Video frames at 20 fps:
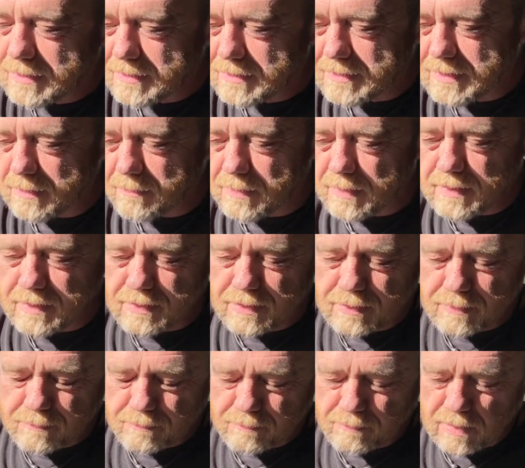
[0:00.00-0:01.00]
simply
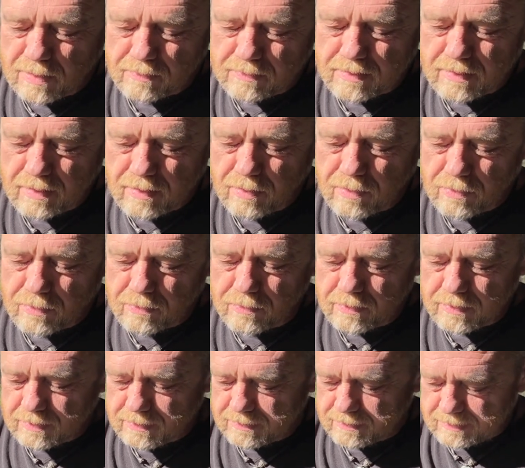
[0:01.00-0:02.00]
just poked a hole.
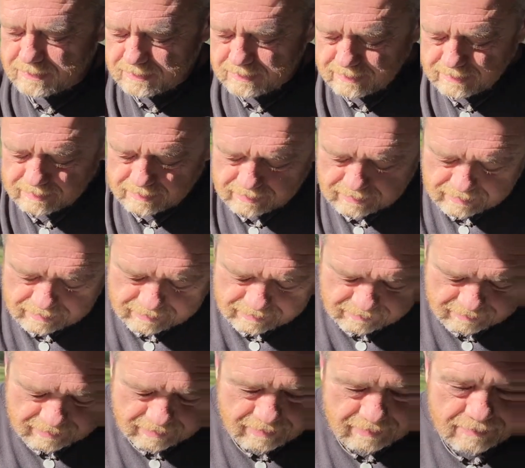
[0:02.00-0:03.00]

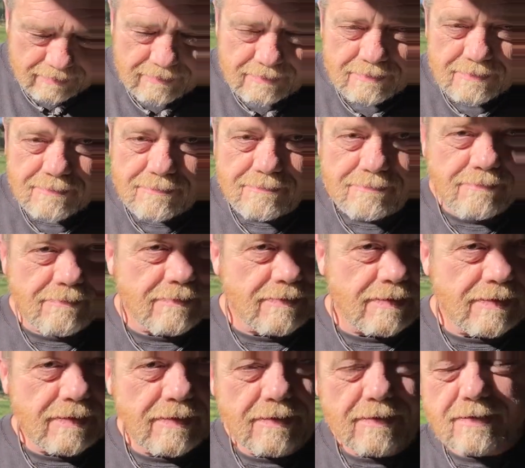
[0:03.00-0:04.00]
Well,
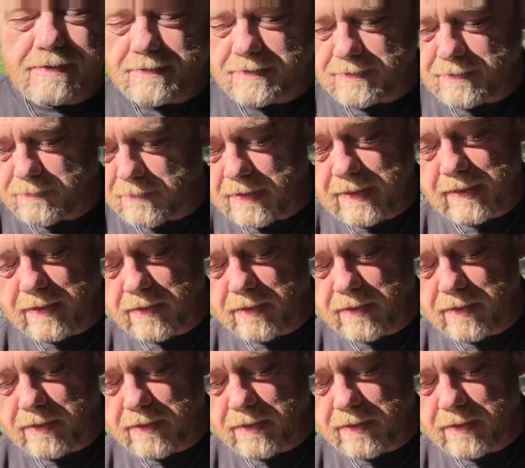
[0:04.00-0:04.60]
that's the way